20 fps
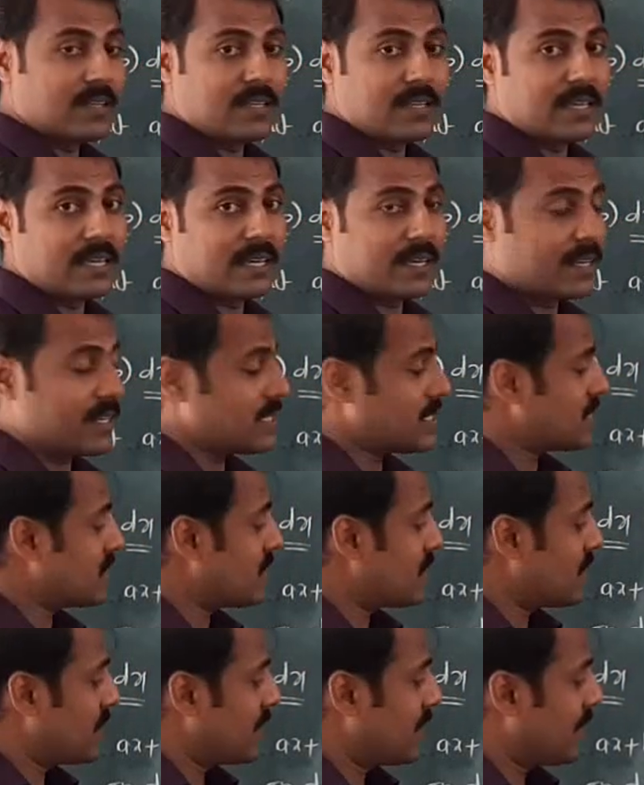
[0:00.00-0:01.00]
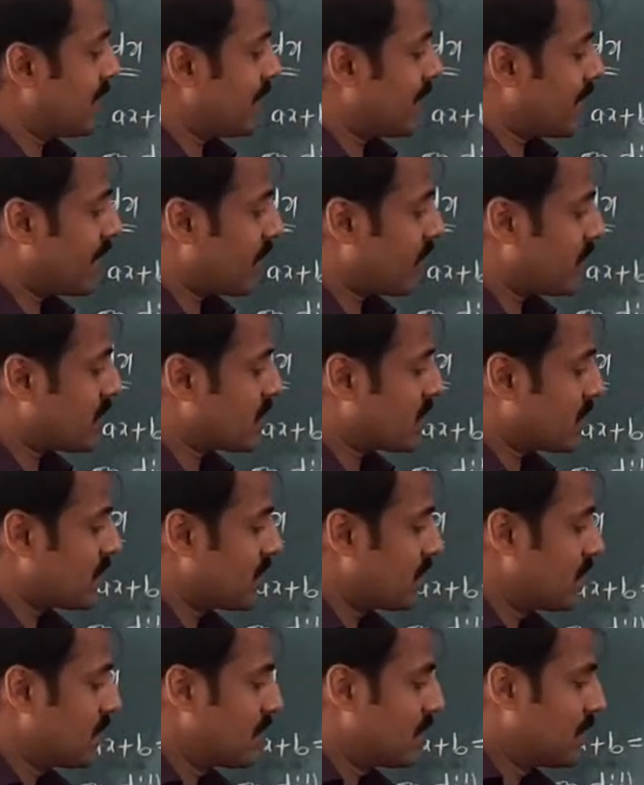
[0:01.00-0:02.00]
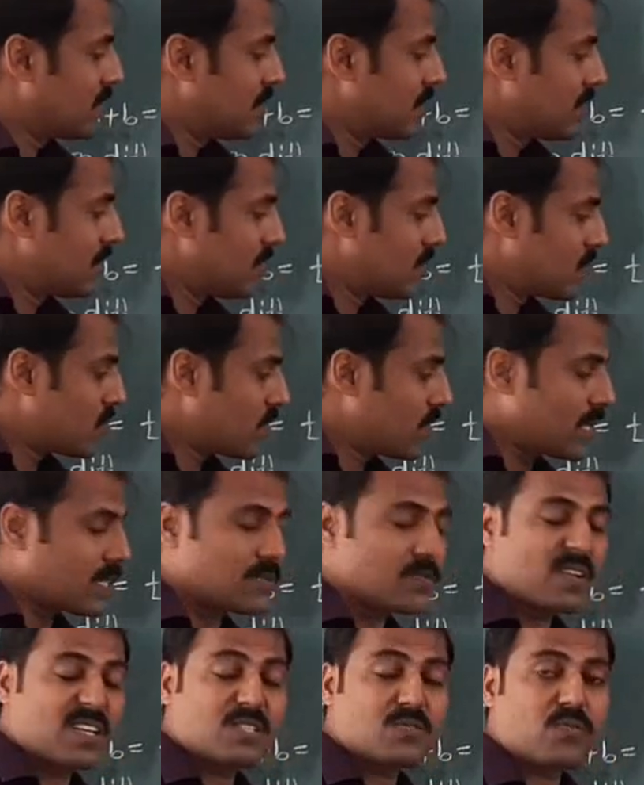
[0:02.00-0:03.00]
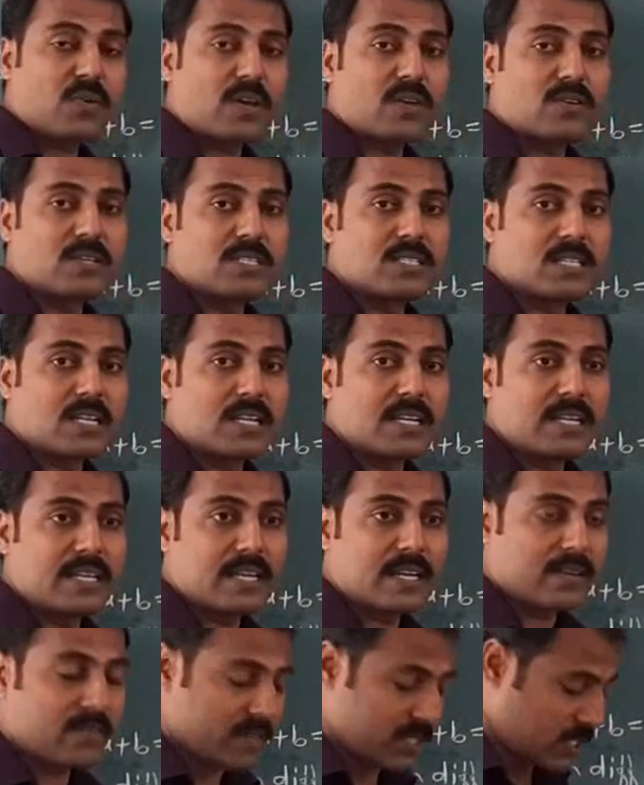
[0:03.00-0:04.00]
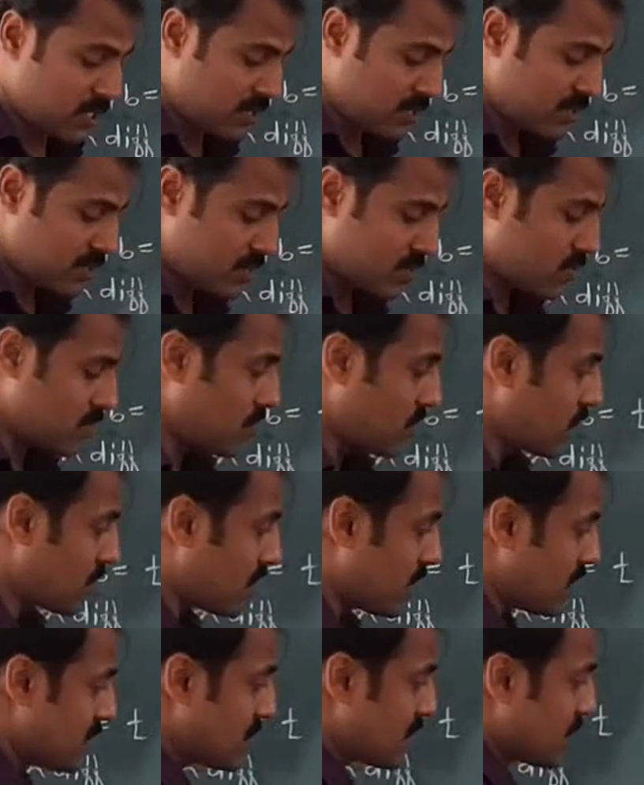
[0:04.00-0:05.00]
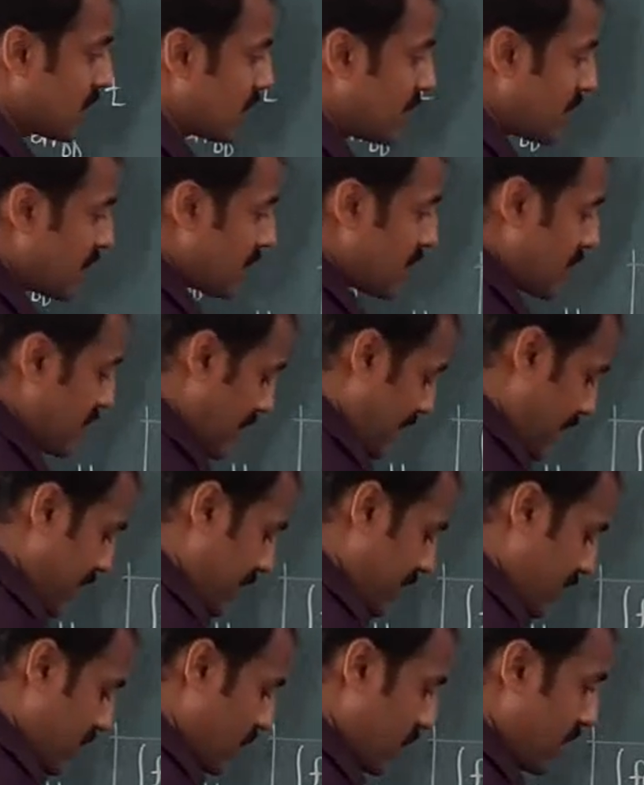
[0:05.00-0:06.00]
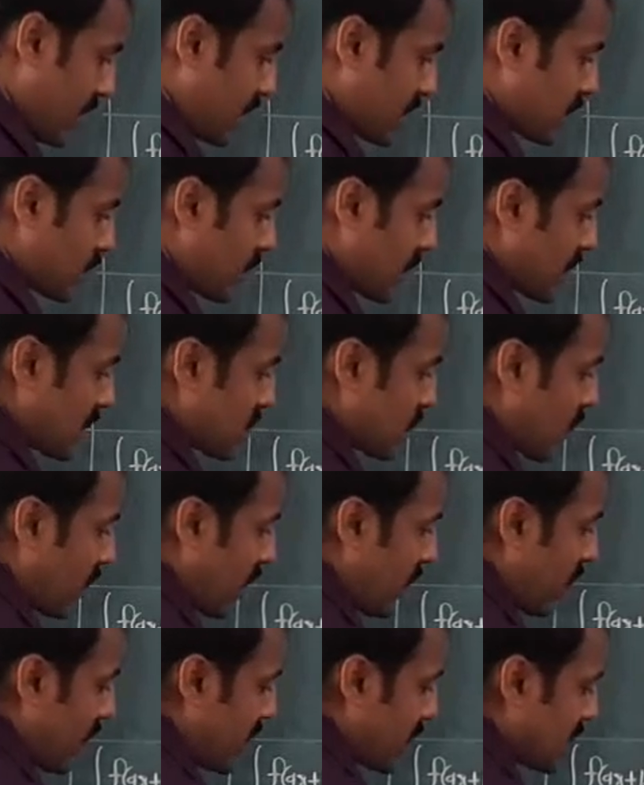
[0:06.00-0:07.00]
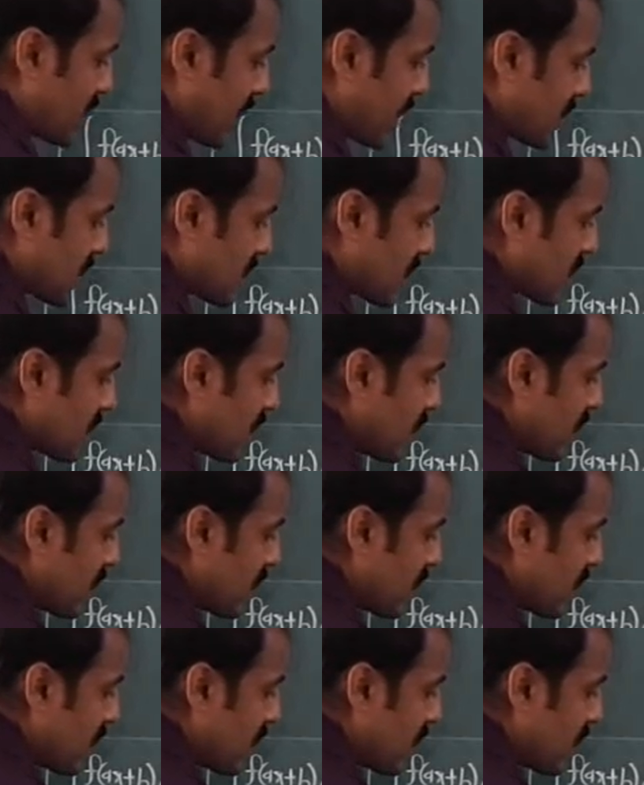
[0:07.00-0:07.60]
Here is a linear equation. 2x plus 5 is a linear equation. So consider that 2x plus 5 as x.